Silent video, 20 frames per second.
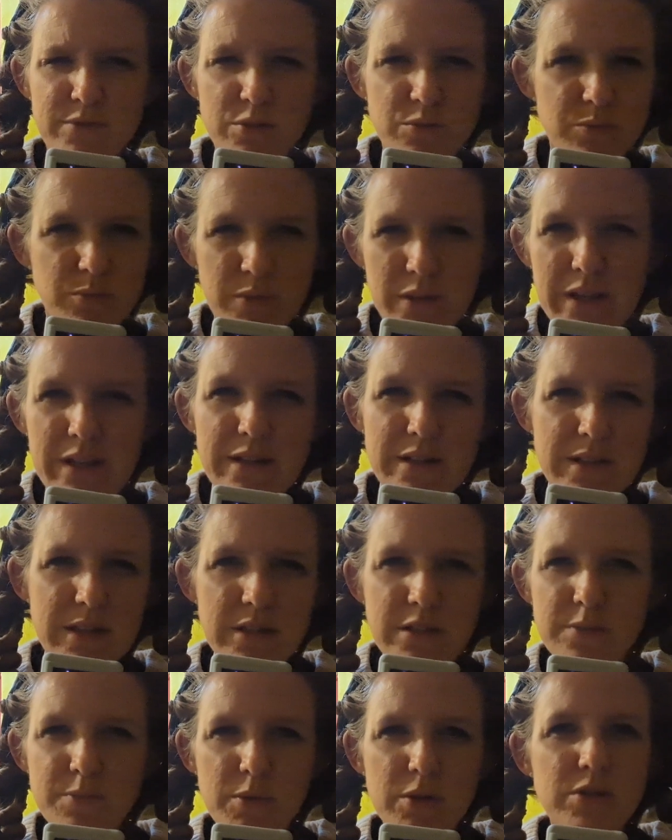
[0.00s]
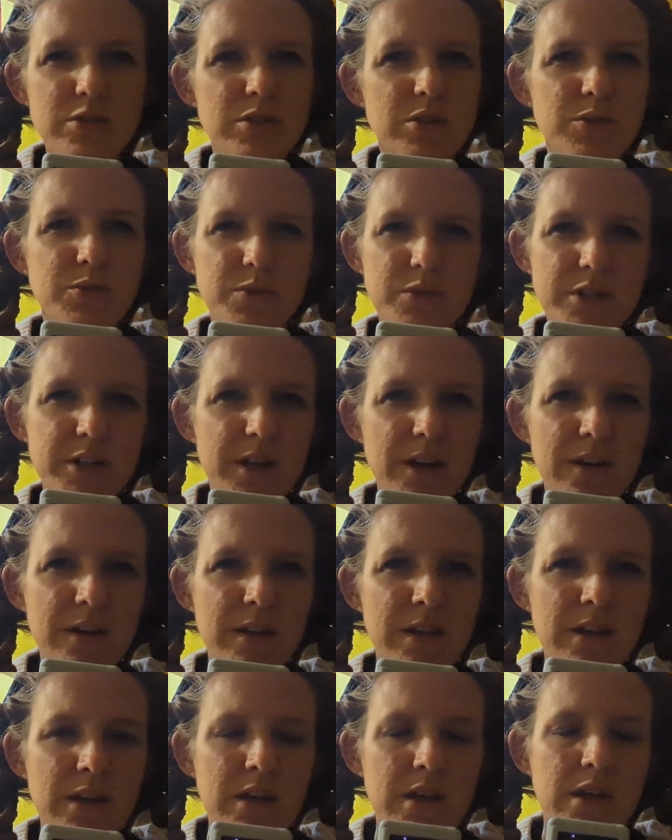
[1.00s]
to read these books in order?
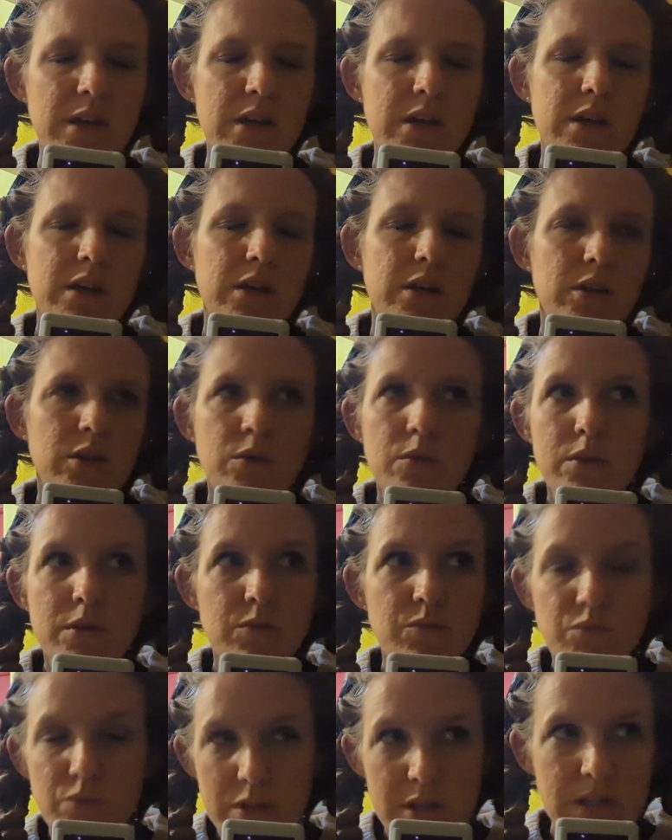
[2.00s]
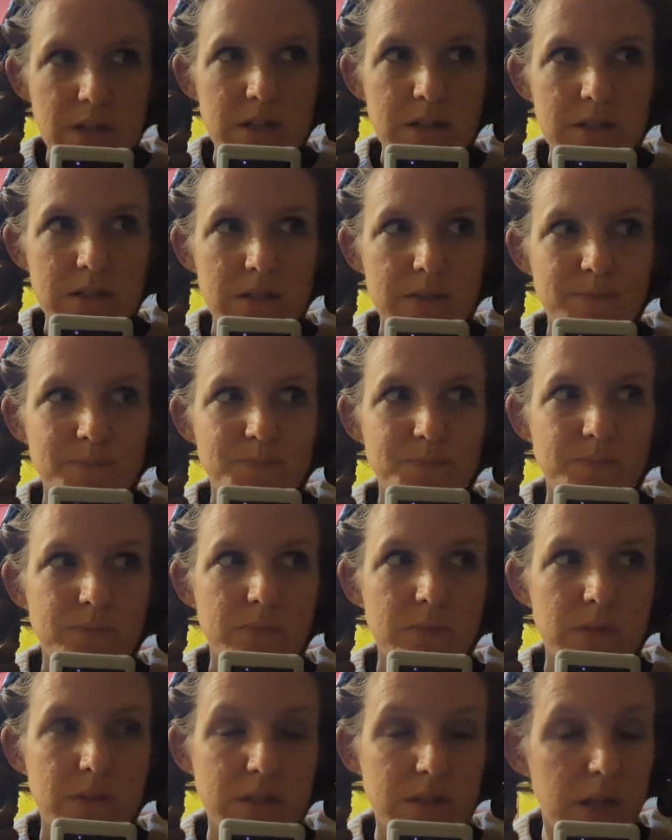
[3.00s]
You can read
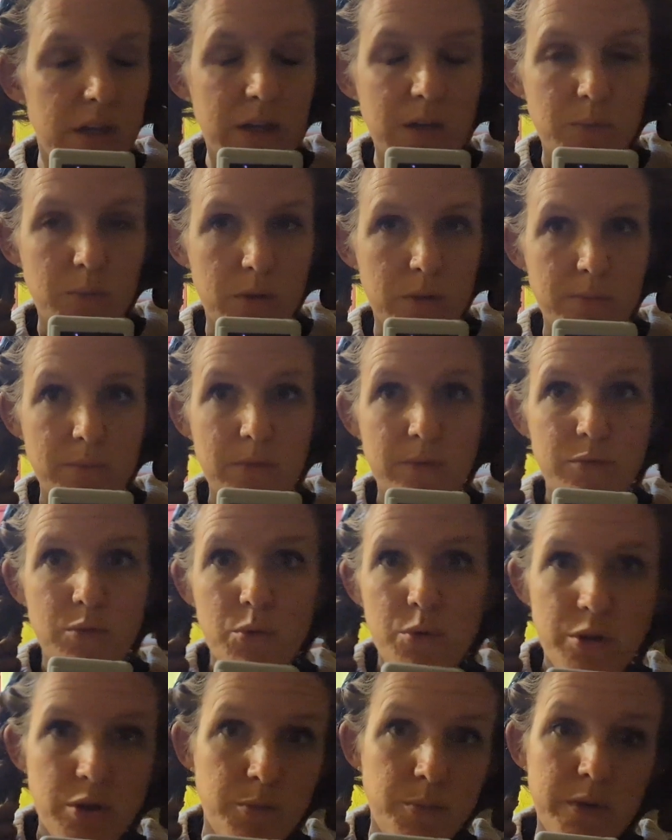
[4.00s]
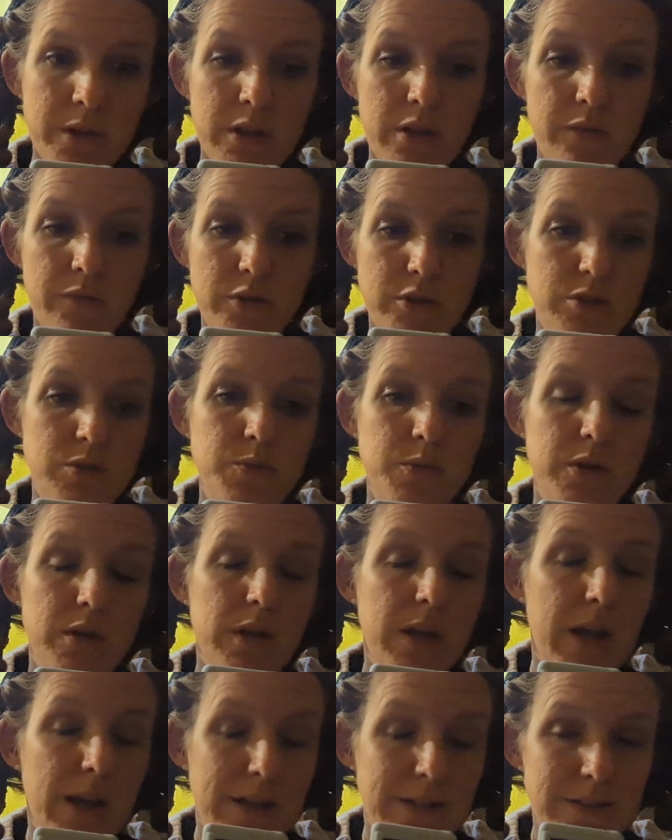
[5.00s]
the second one before you read the first
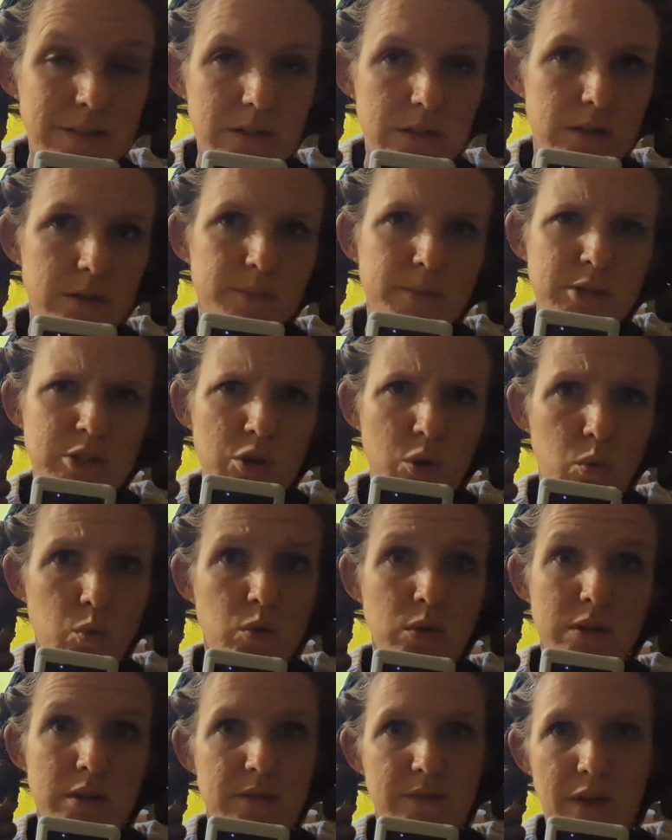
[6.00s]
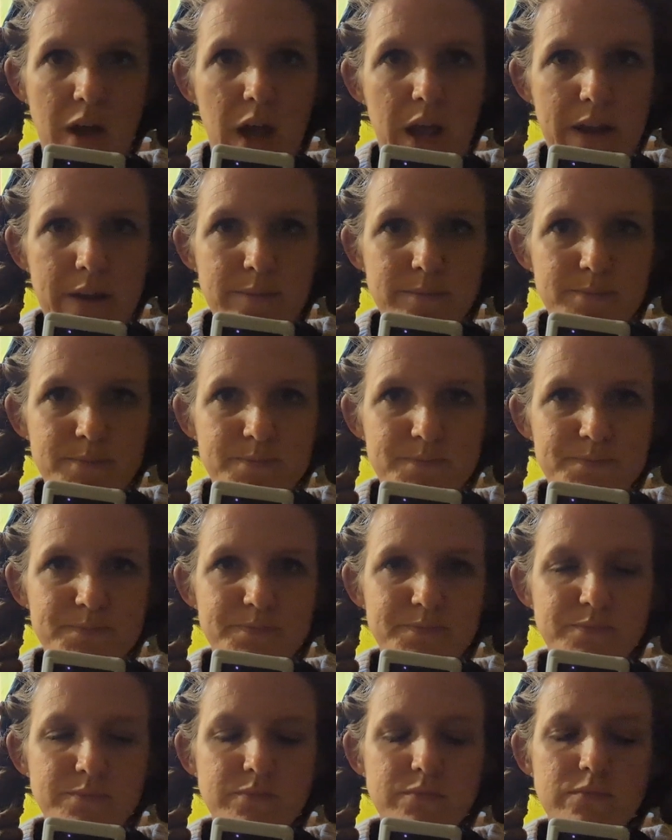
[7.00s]
one, and it's gonna be totally fine.
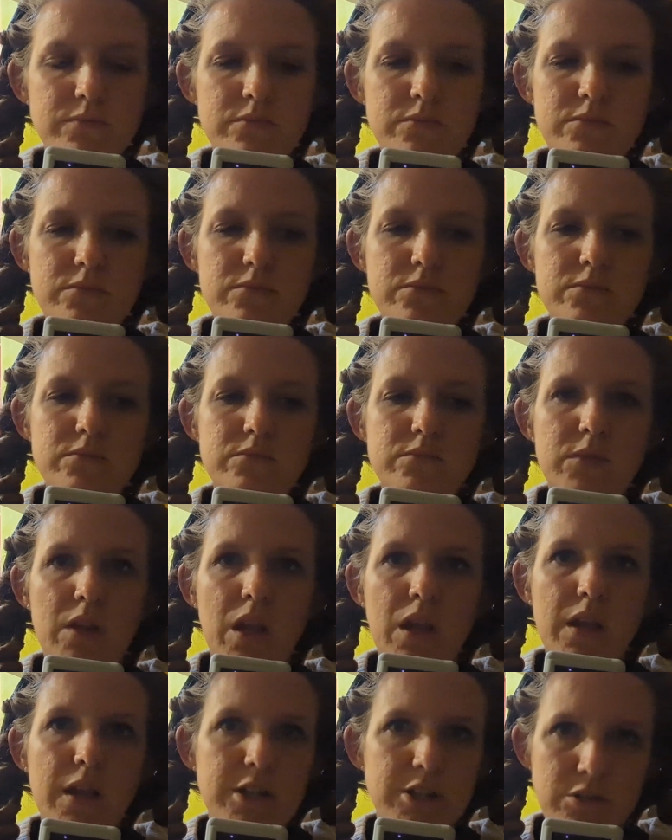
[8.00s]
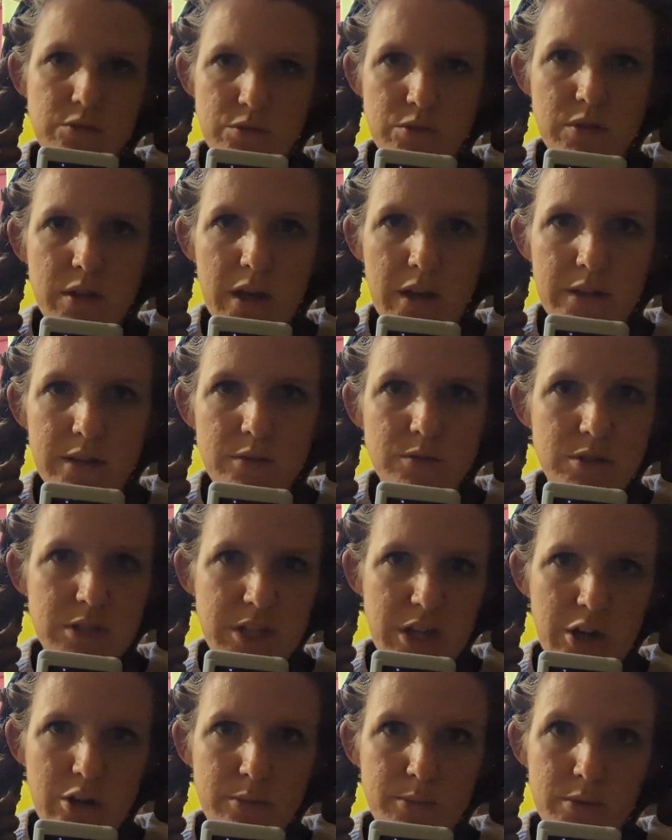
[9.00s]
Yeah, don't do that. That was
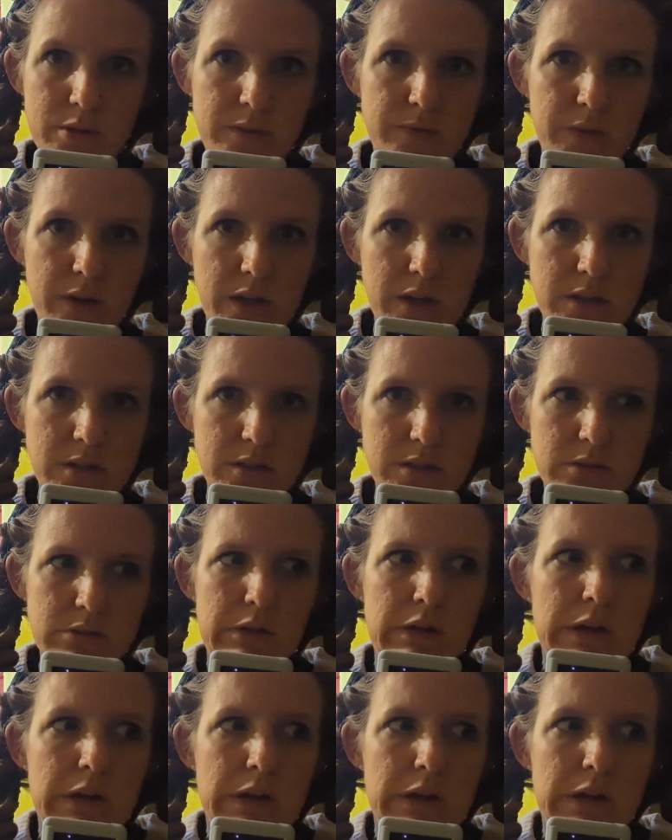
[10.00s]
terrible advice.